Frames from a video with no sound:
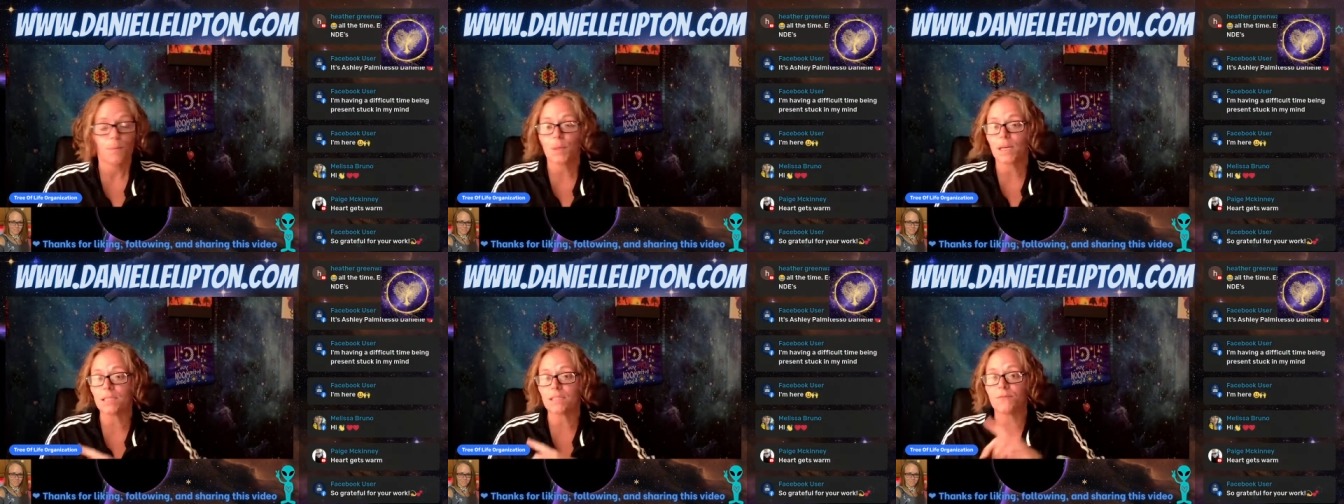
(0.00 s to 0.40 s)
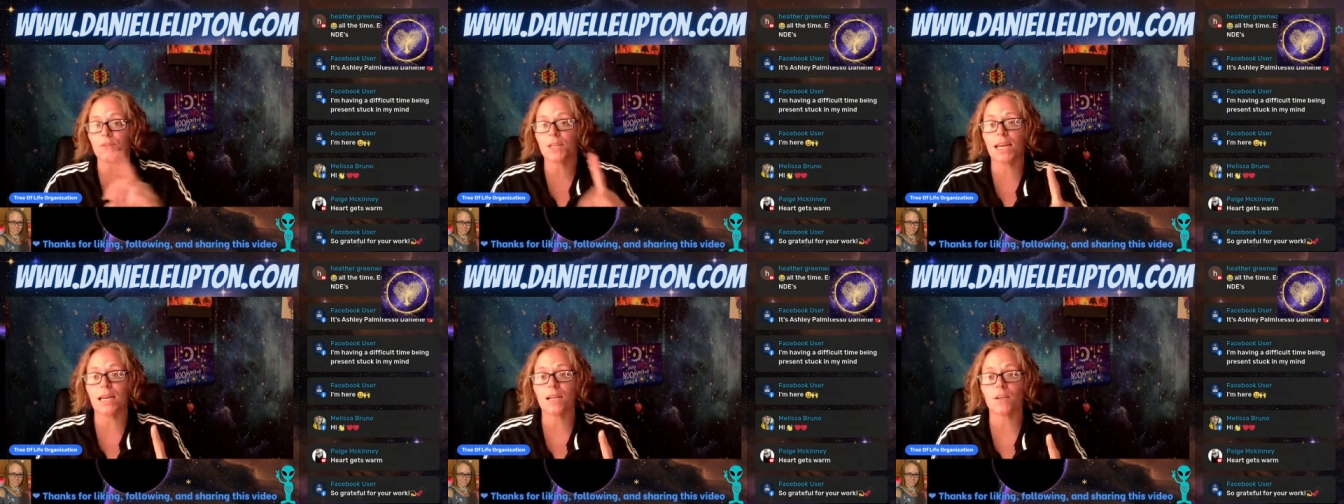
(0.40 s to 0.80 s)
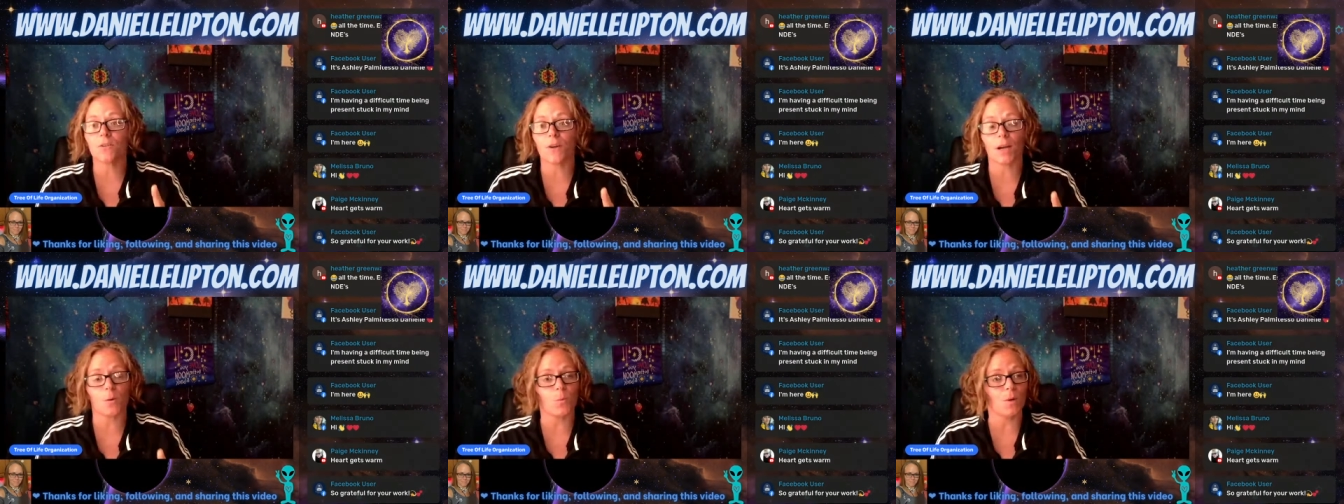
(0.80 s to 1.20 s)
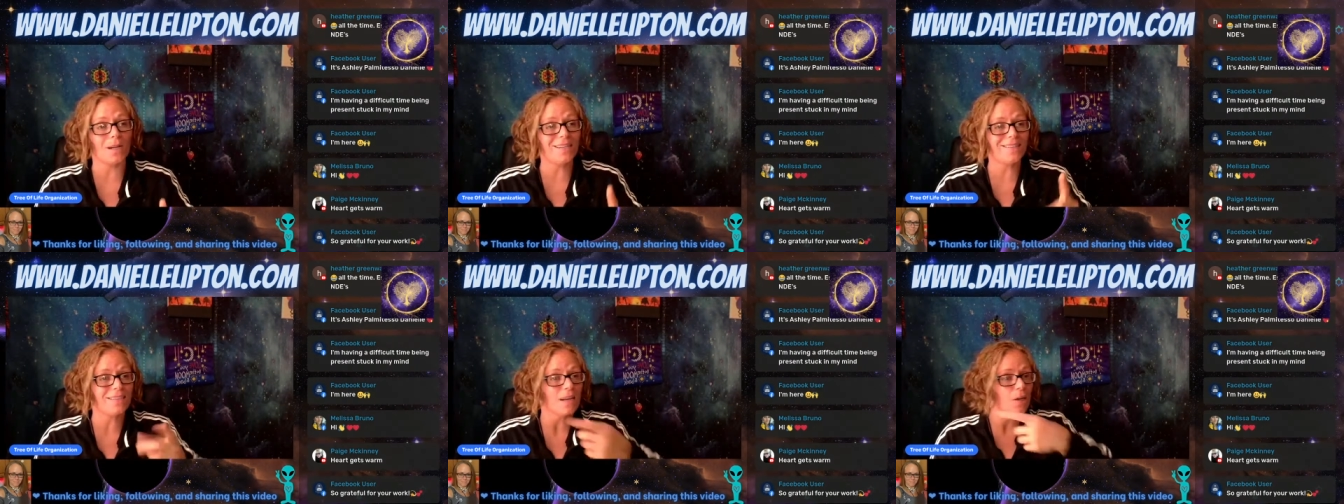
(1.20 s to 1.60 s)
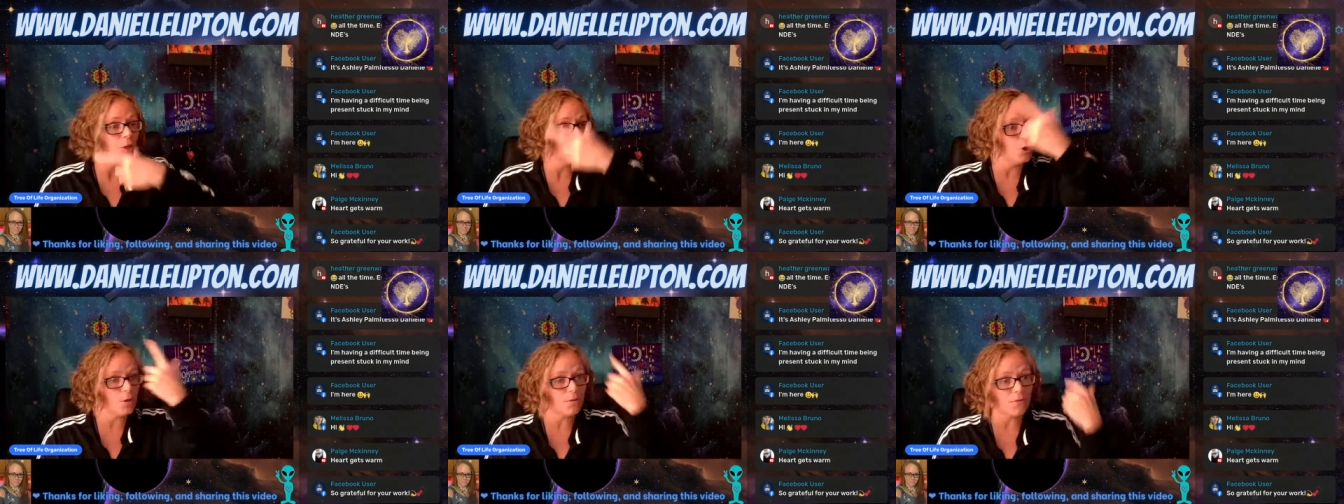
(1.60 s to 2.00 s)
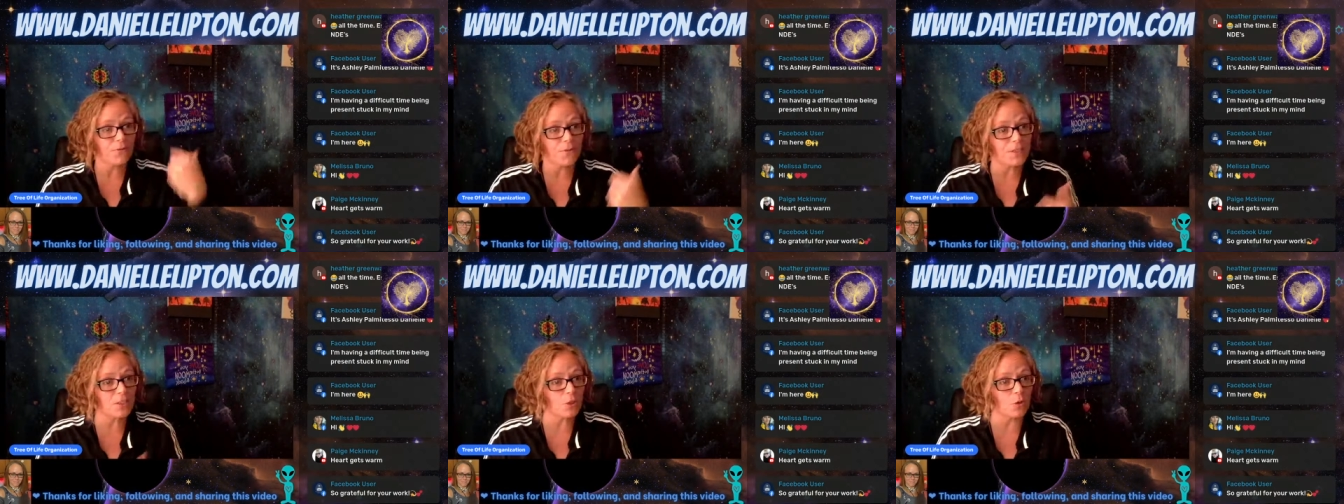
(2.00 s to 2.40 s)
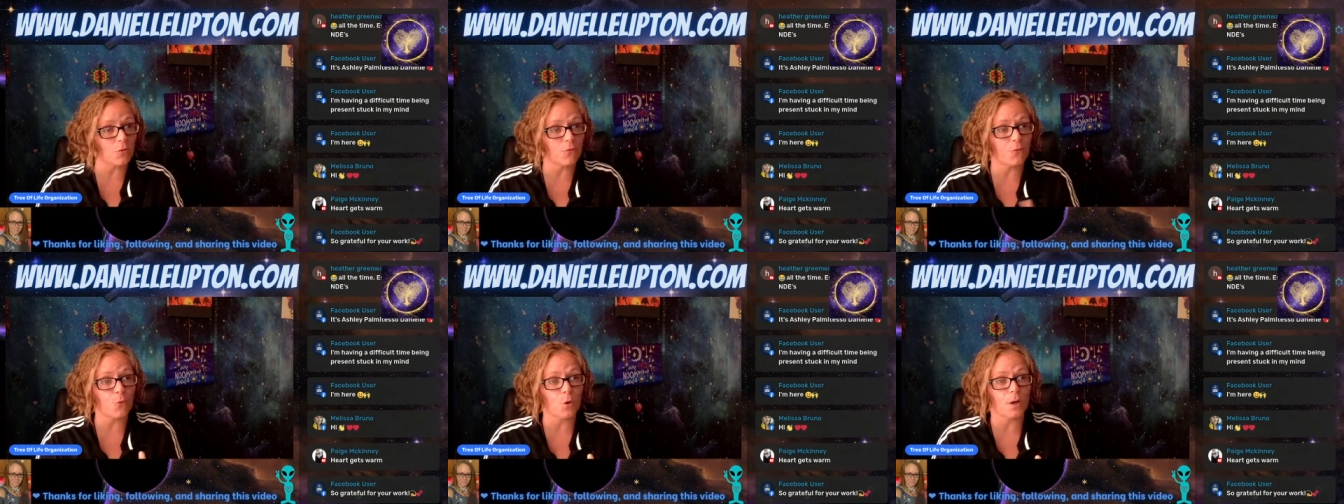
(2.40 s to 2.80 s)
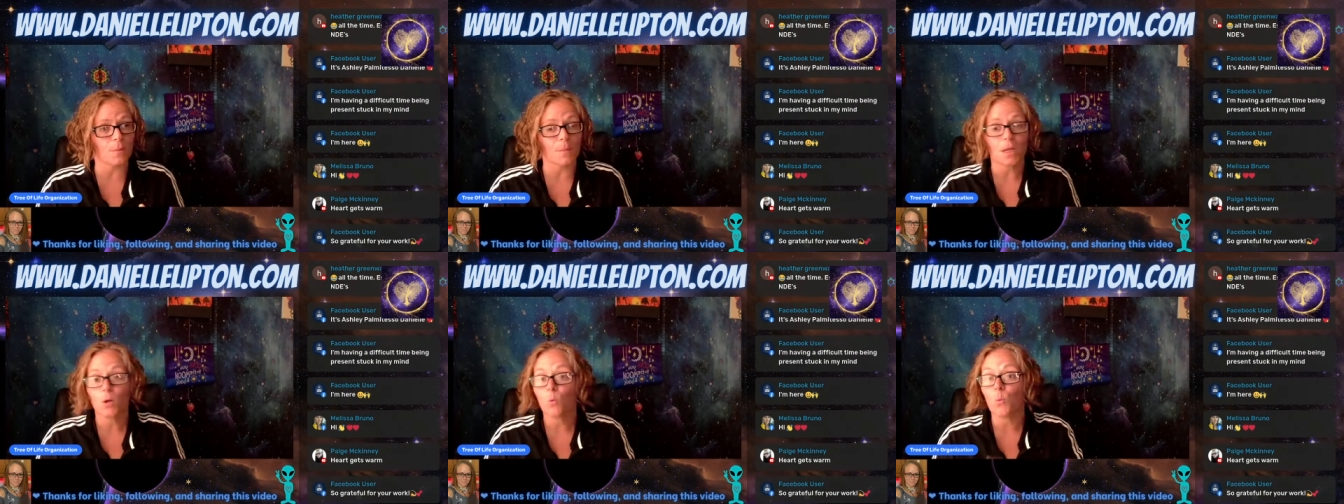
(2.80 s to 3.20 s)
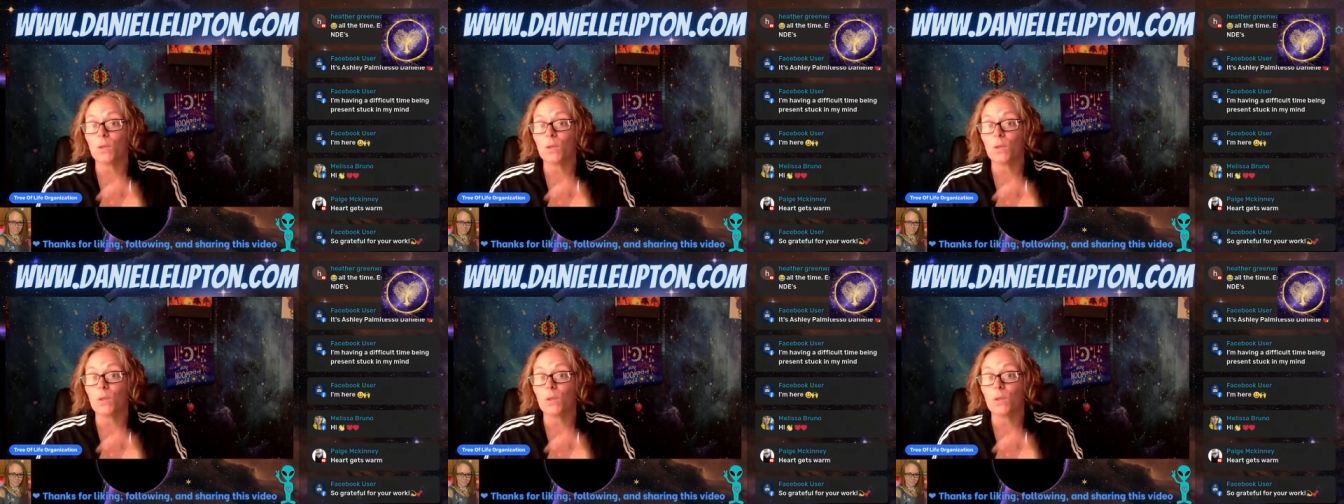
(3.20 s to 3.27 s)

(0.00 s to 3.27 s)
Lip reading: Because if you get it correct once, your physical form,